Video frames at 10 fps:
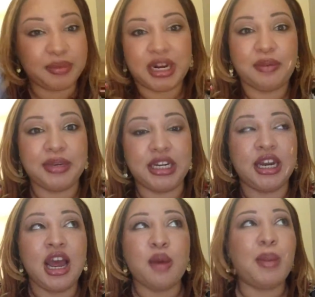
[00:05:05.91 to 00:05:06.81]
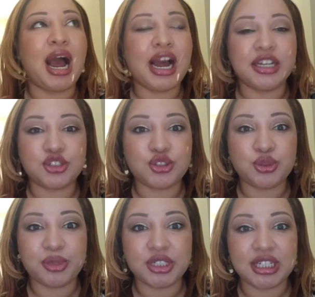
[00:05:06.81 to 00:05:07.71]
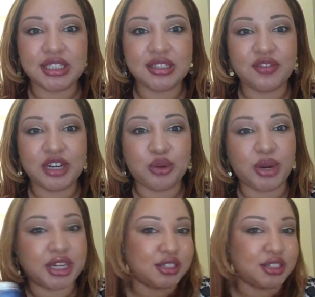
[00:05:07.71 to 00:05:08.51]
But I mean, my eyes are super sensitive anyway,